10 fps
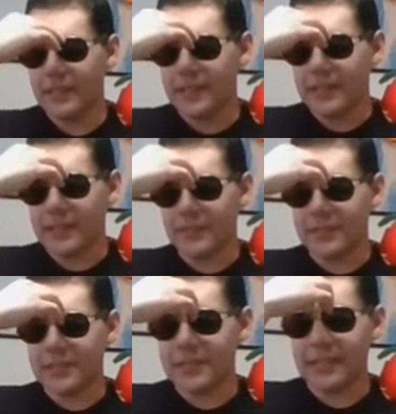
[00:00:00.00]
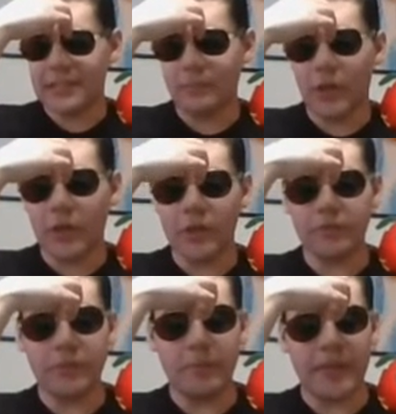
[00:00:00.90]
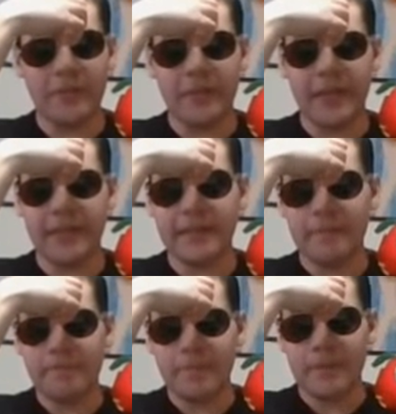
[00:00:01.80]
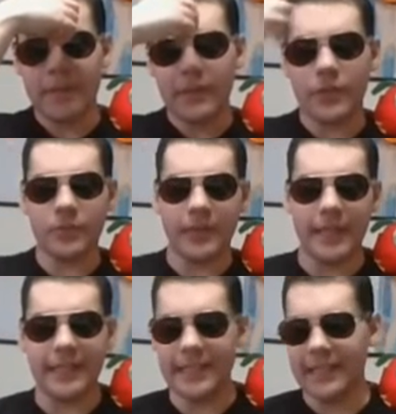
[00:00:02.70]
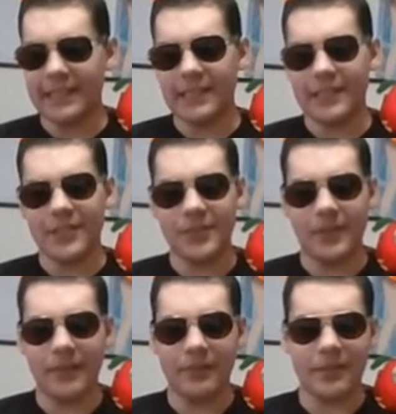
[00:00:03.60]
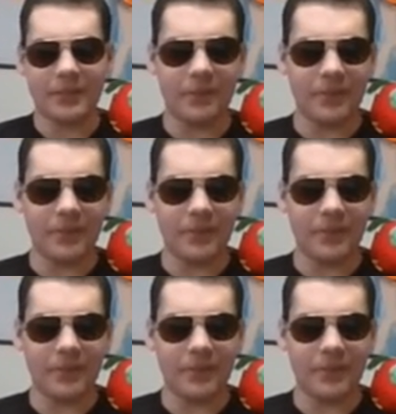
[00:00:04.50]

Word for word: because it was just a small group of like three, technically two people, because one